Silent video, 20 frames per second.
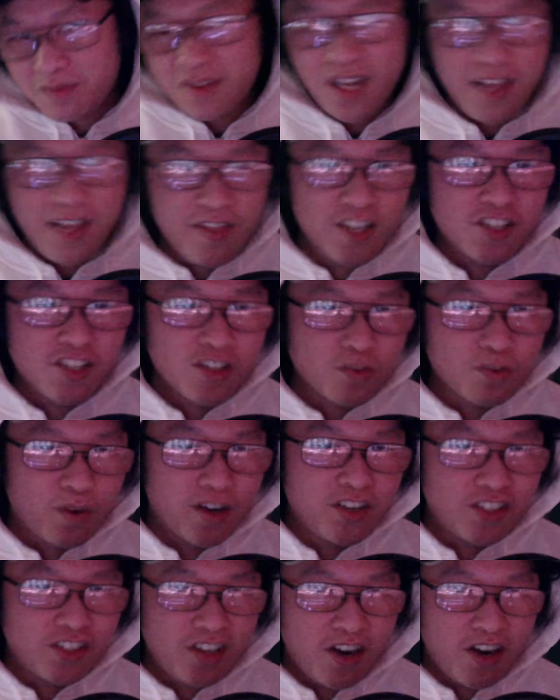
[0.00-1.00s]
this is where
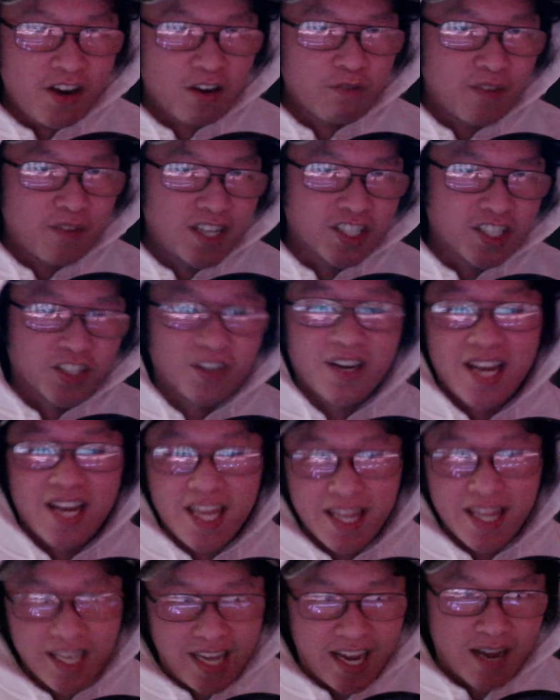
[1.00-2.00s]
you start your adventure
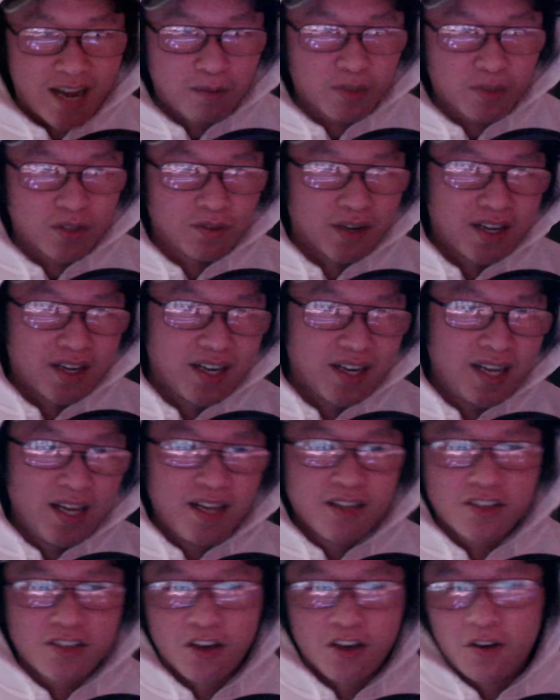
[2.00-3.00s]
in the camp, right?
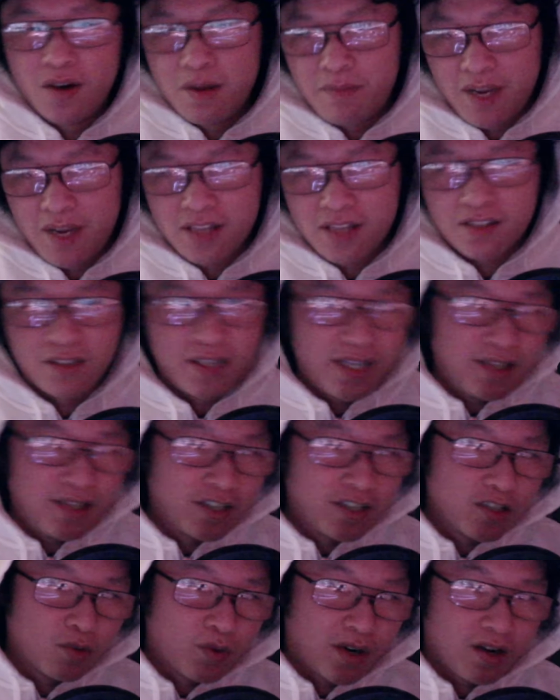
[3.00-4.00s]
So basically,
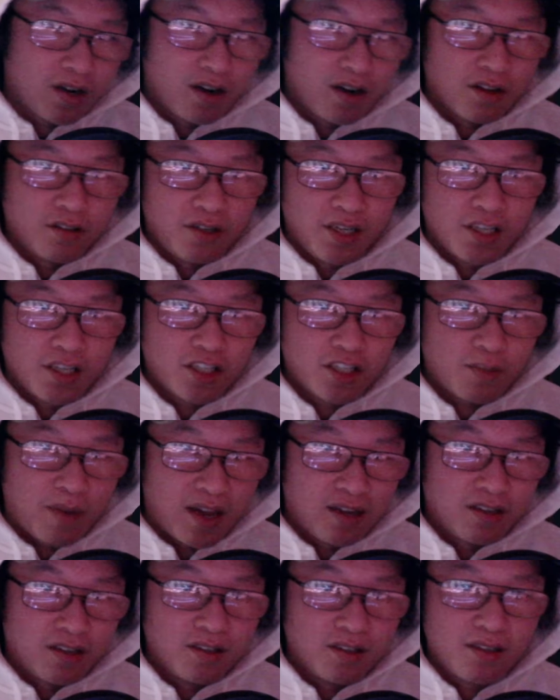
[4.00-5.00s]
this is where your Other D Expanded